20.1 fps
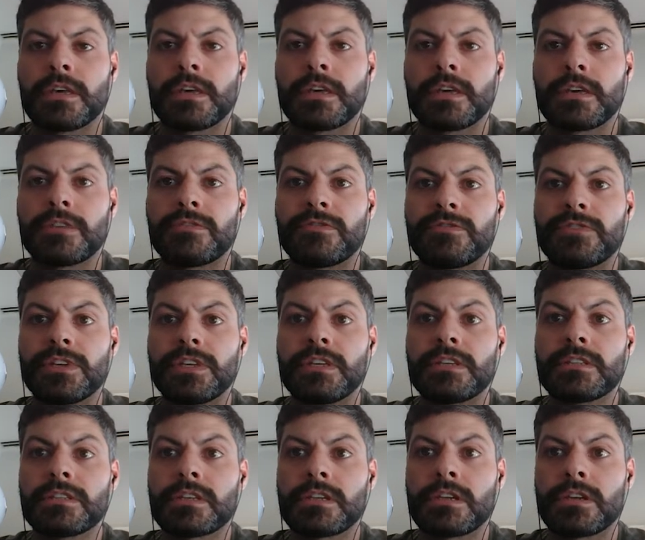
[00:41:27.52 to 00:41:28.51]
If V
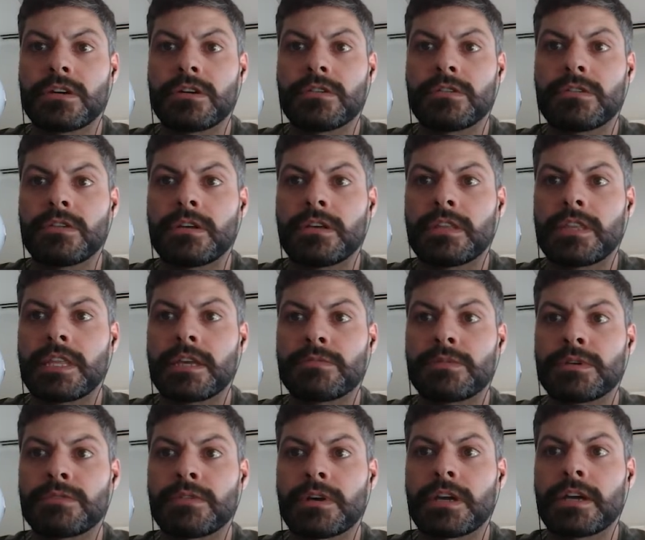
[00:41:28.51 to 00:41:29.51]
is a node, then
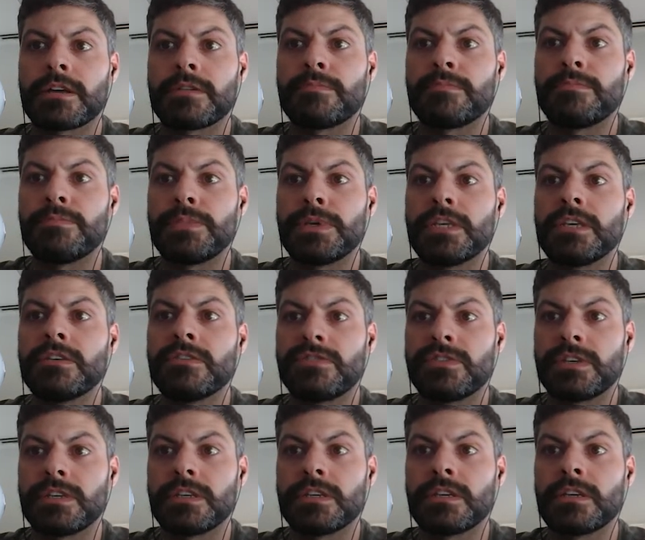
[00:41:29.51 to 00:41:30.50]
we write
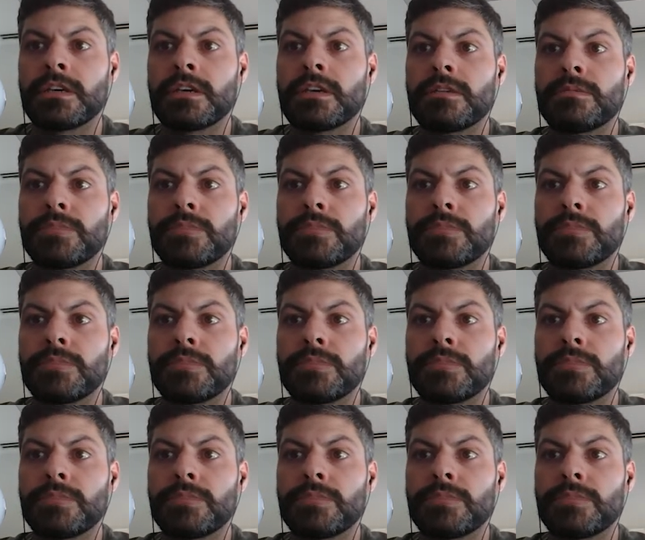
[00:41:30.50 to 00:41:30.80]
BV,